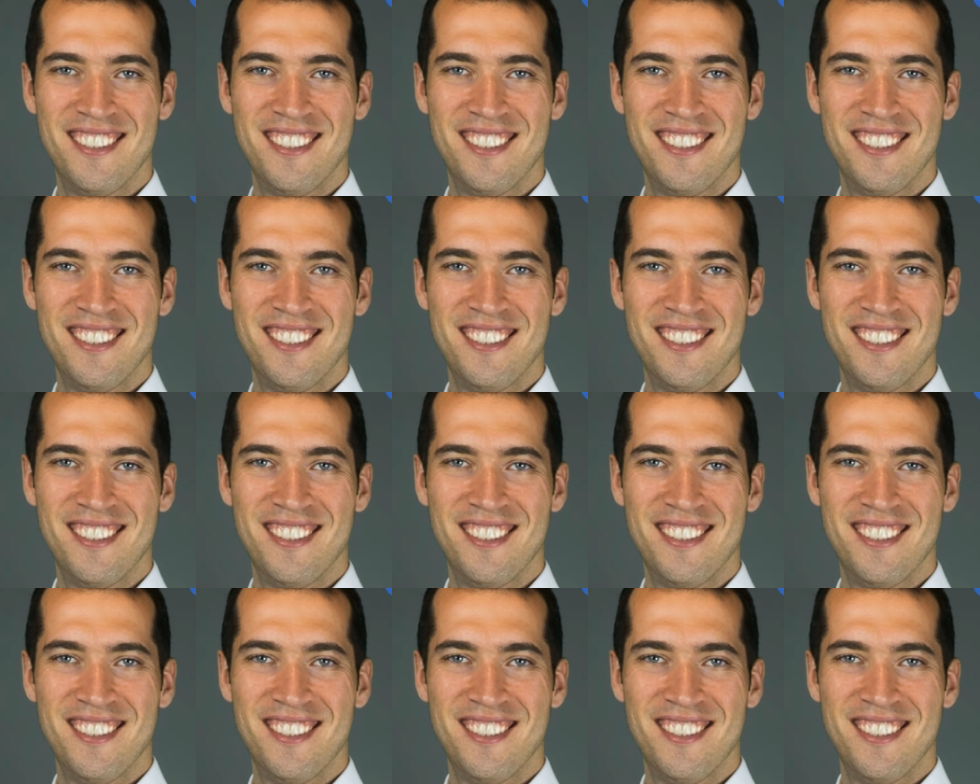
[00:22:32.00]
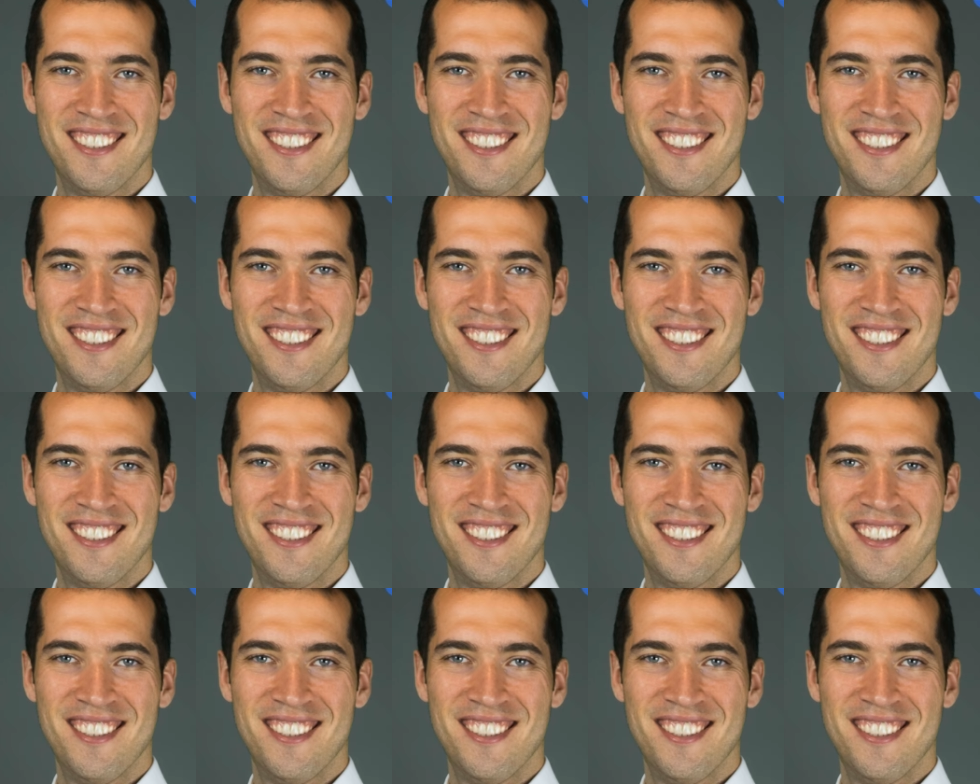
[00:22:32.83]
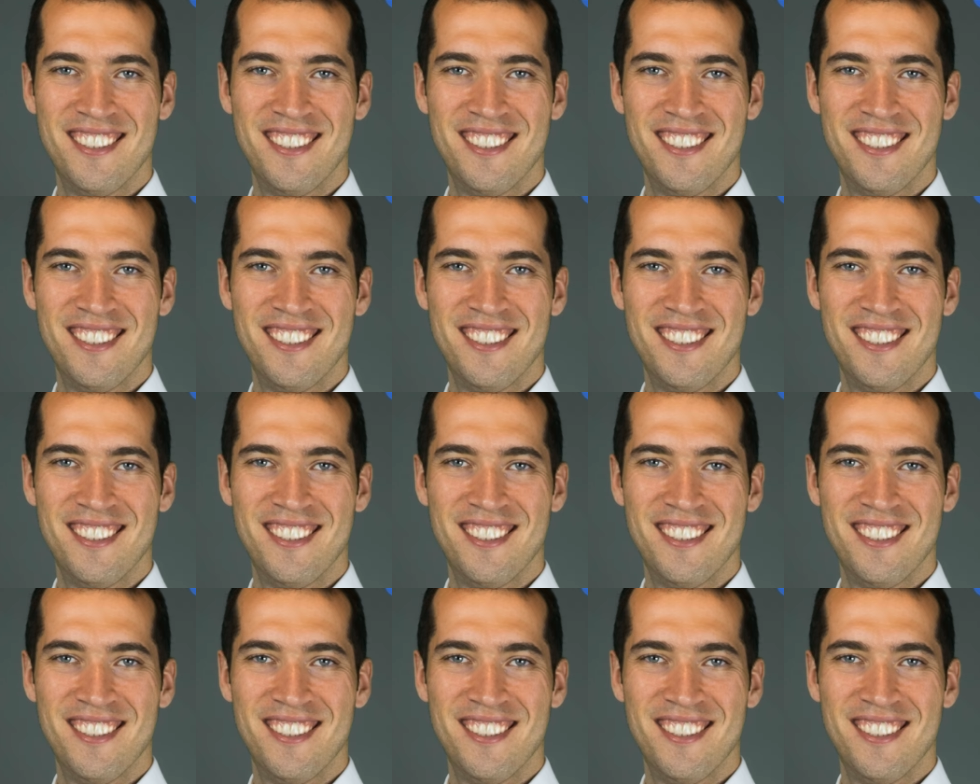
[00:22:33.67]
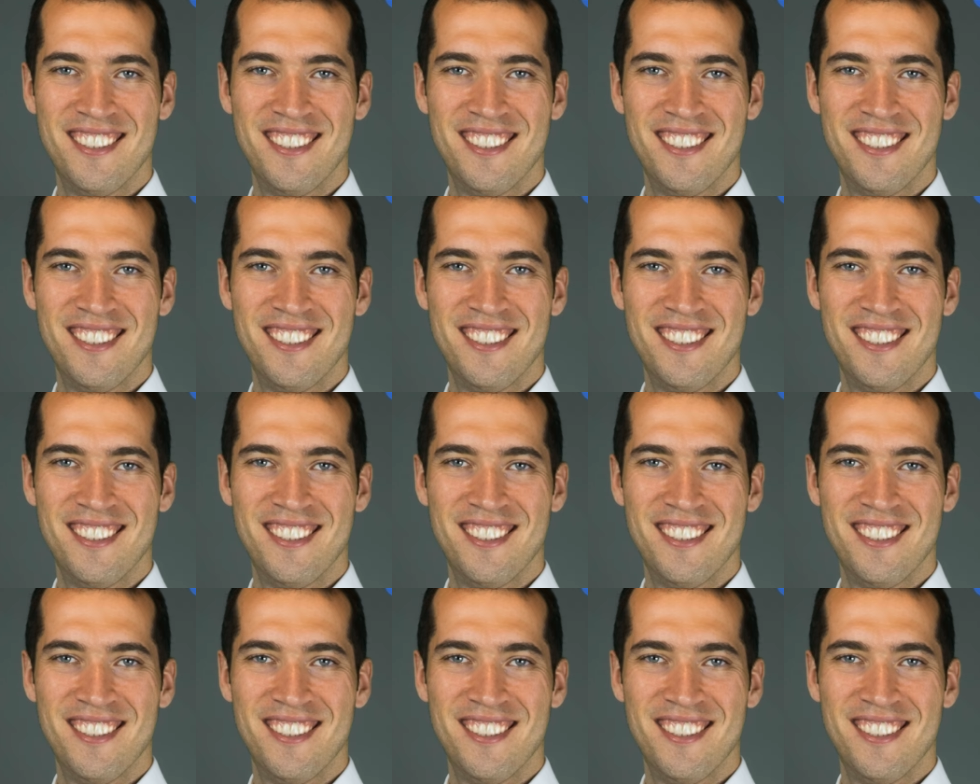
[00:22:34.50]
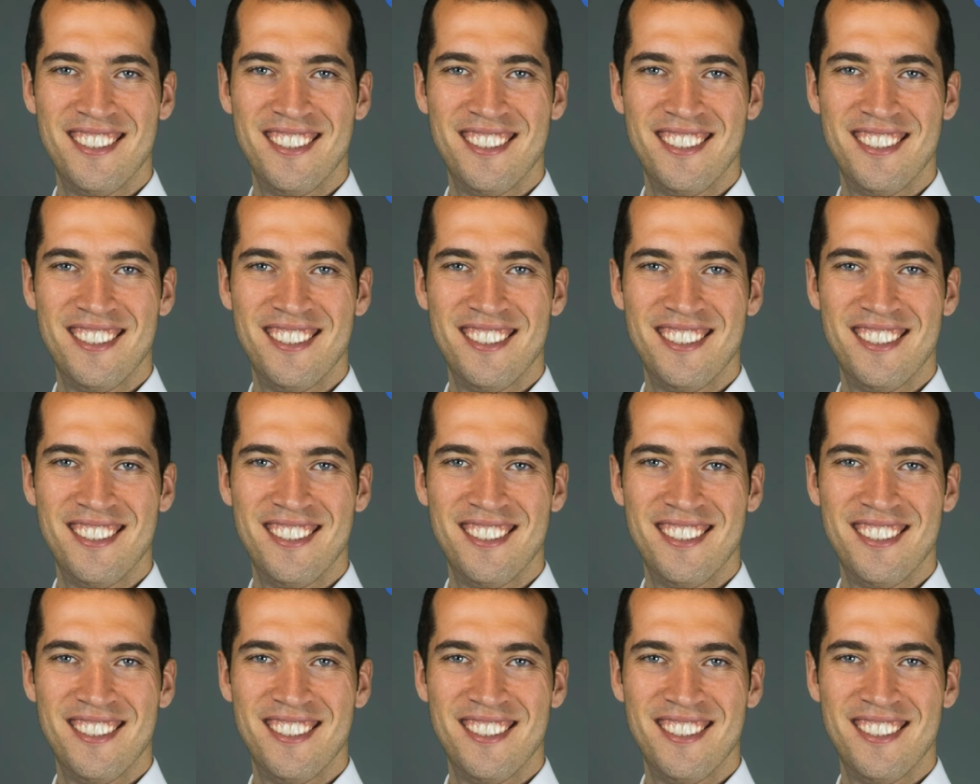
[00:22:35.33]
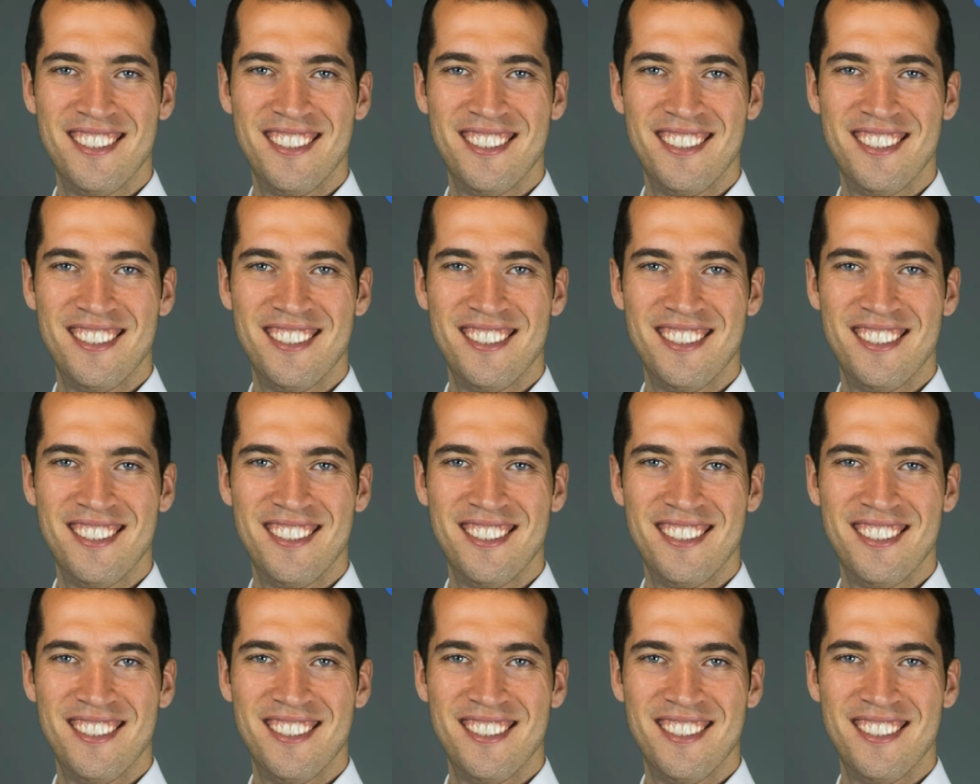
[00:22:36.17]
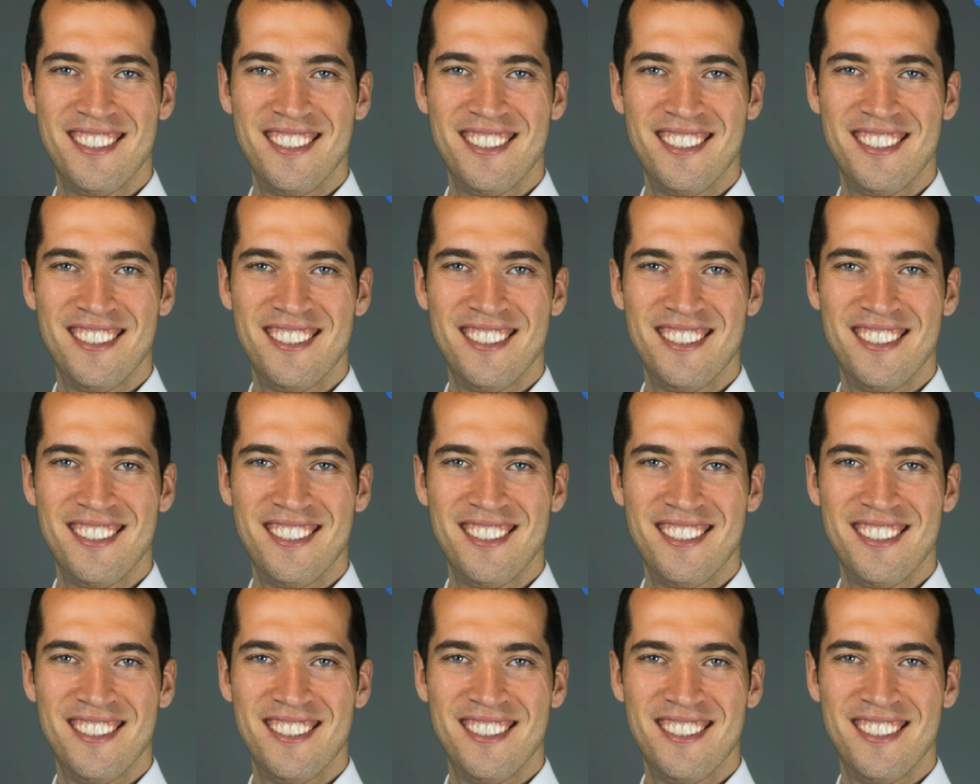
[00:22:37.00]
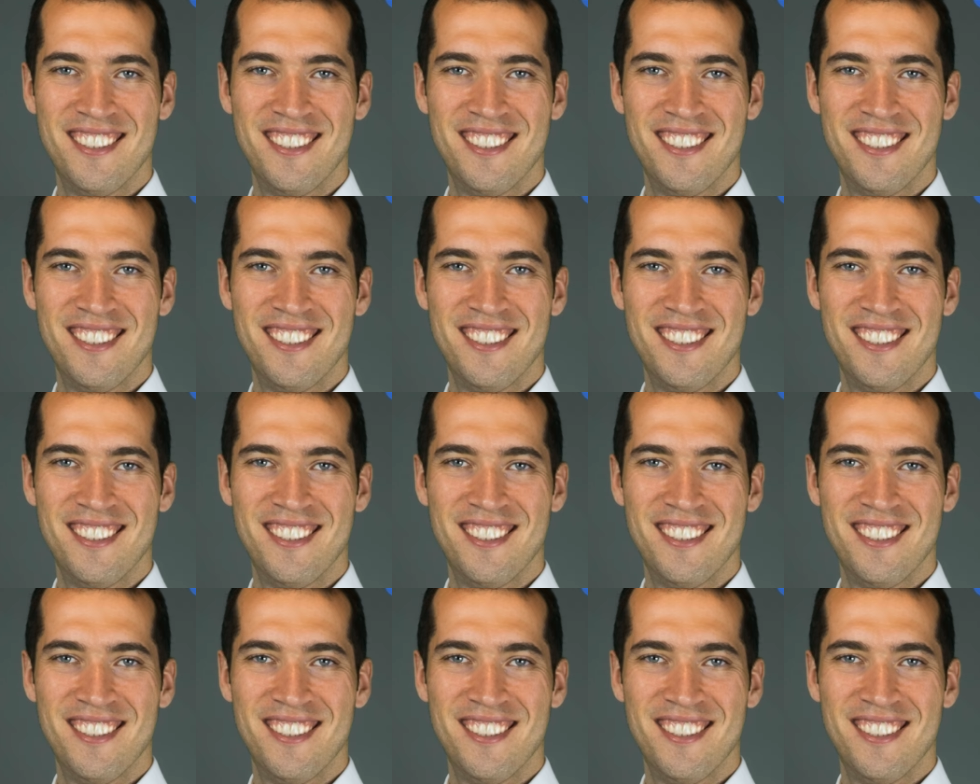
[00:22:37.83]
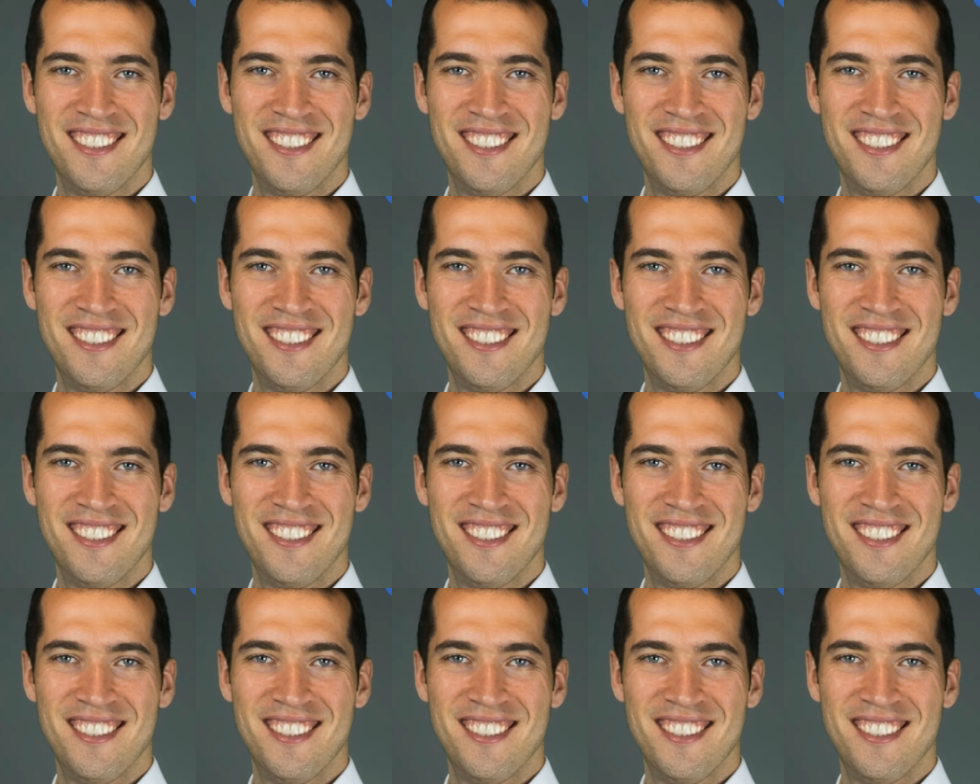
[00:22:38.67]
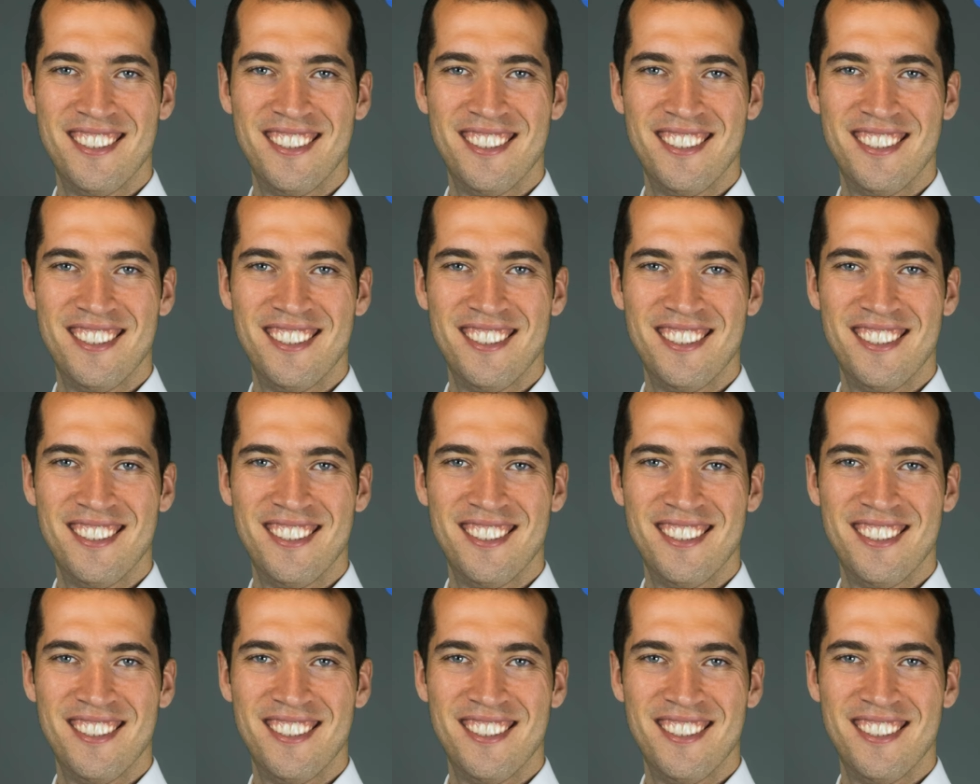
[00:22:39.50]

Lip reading: [no speech]